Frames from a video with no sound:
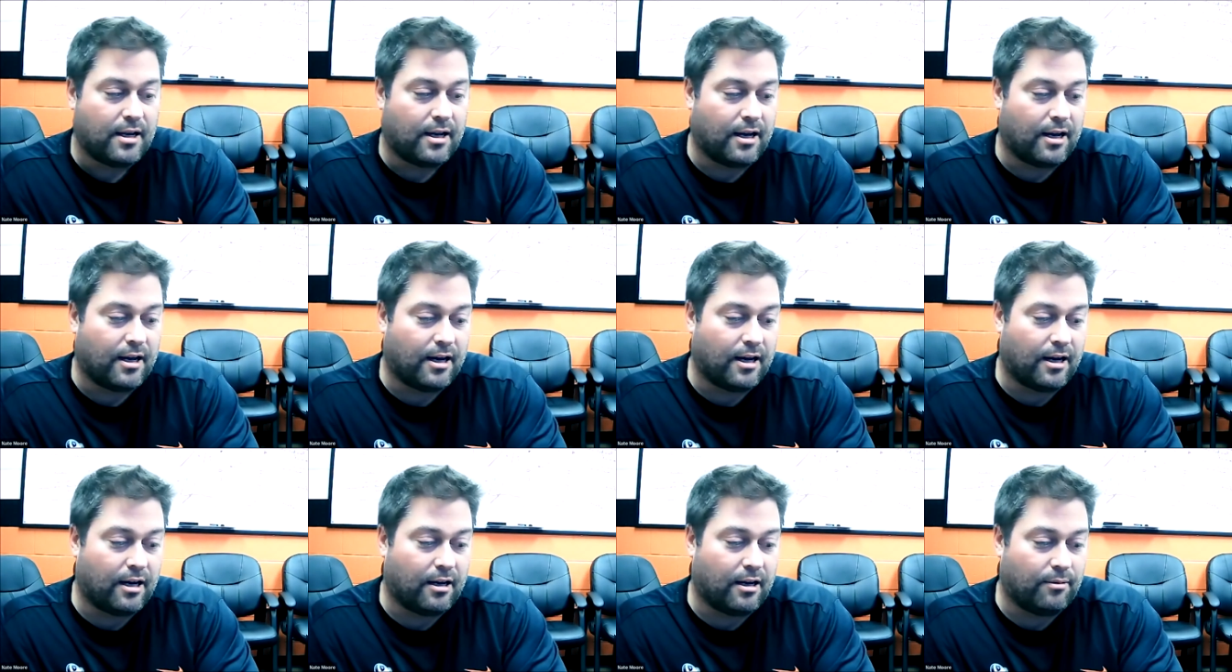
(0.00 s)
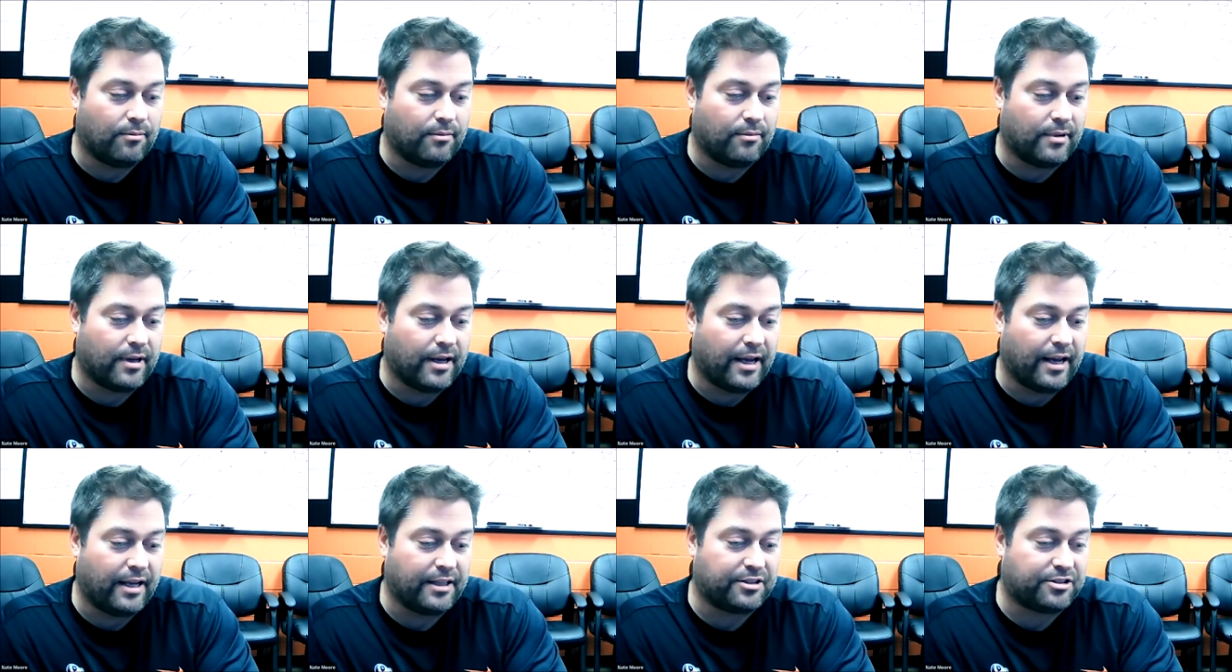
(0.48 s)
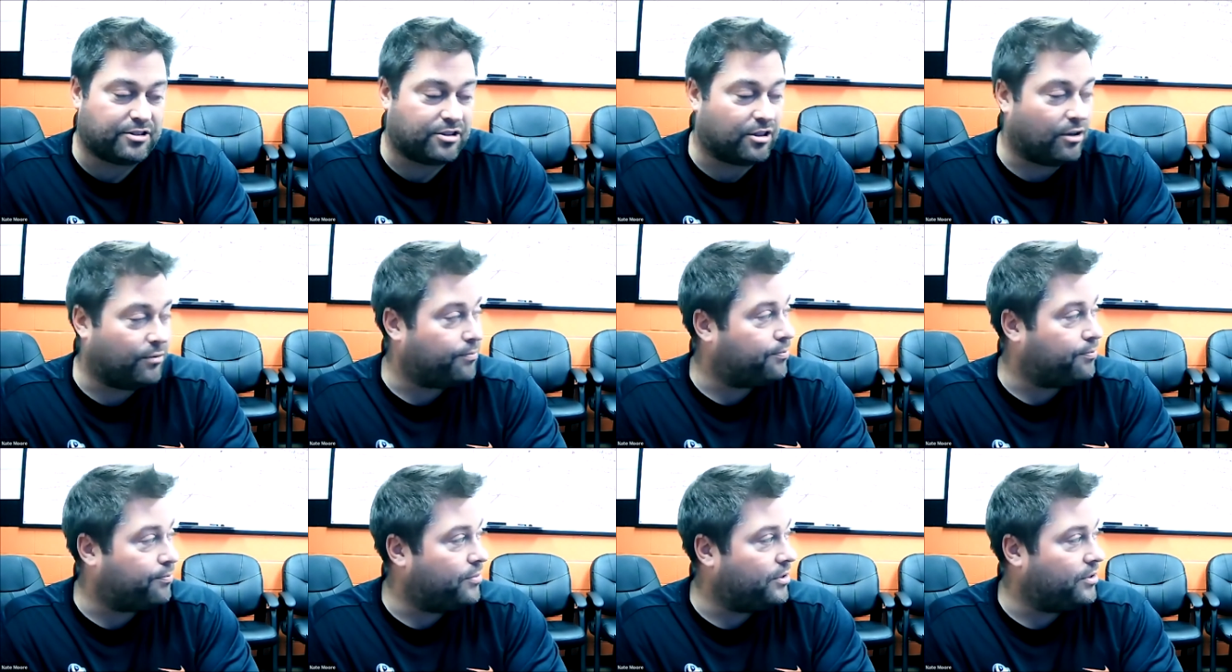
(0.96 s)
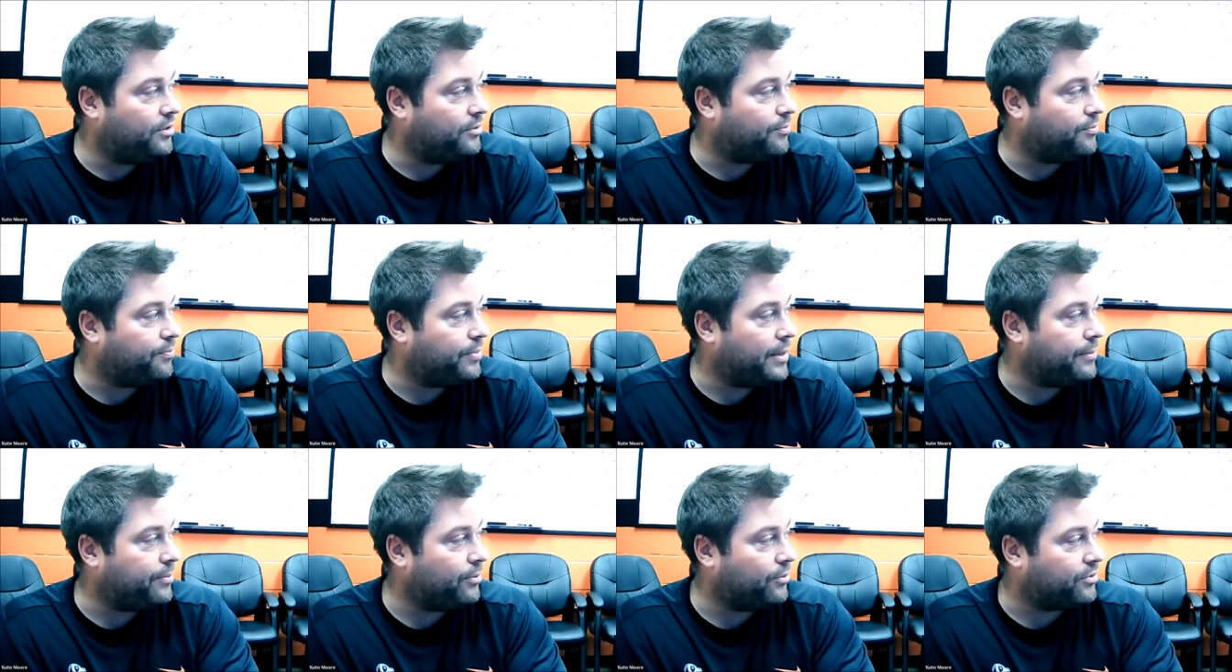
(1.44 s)
And so
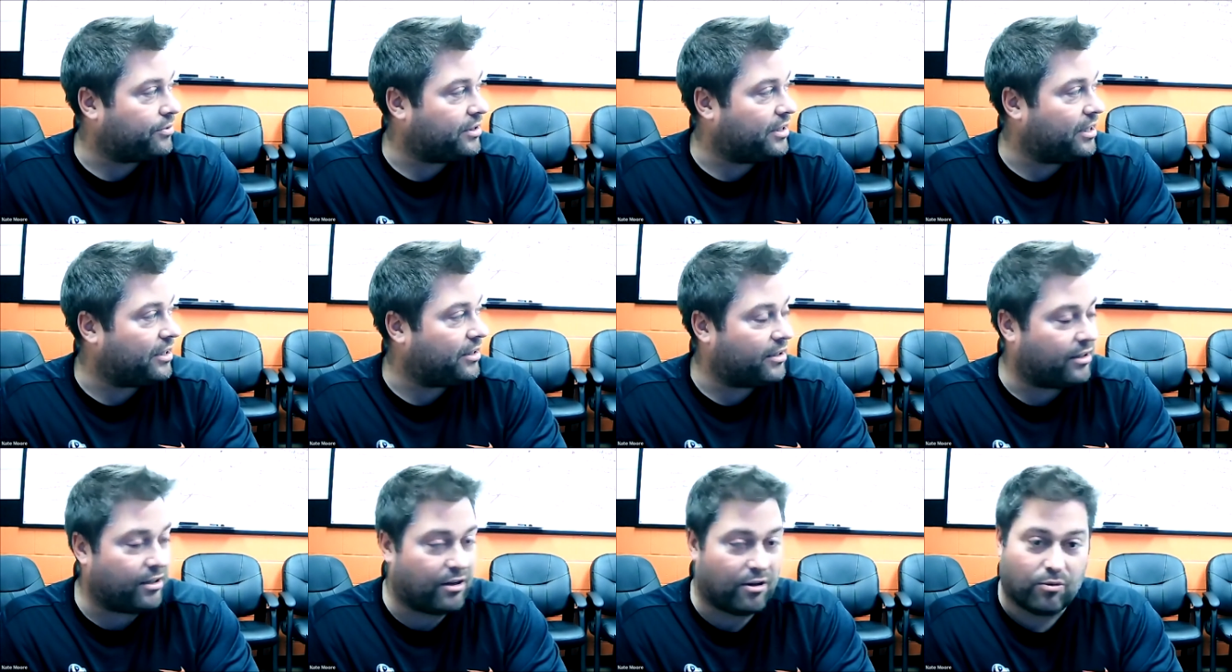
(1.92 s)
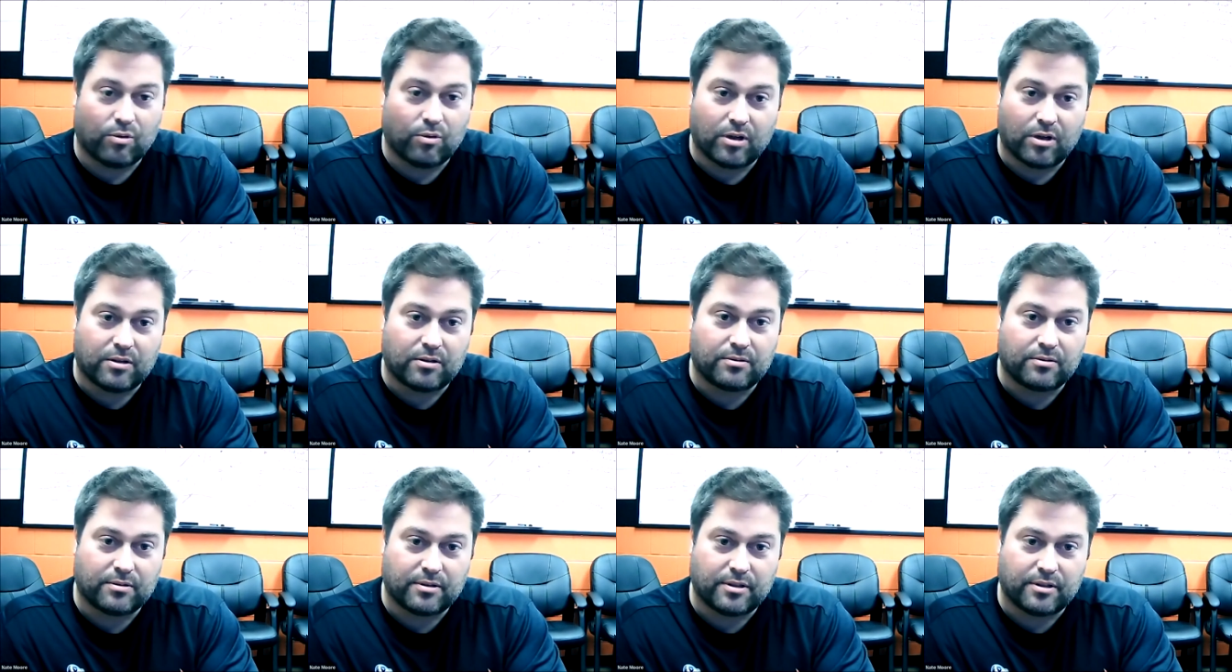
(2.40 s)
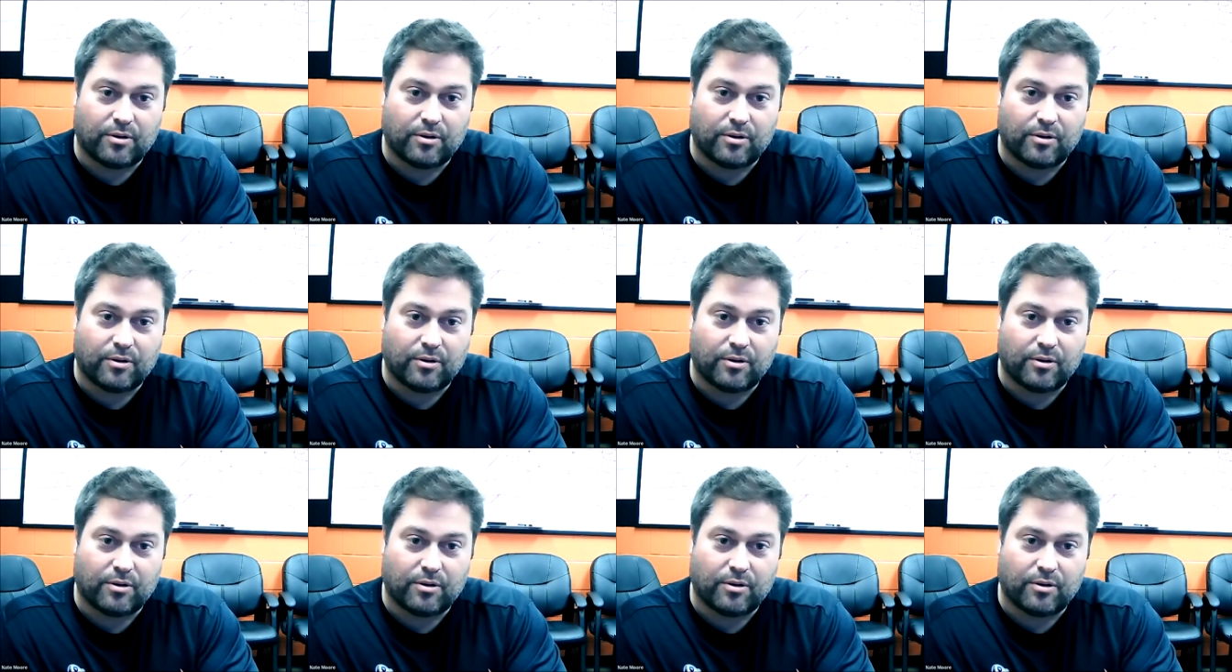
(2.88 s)
people think, you know, well,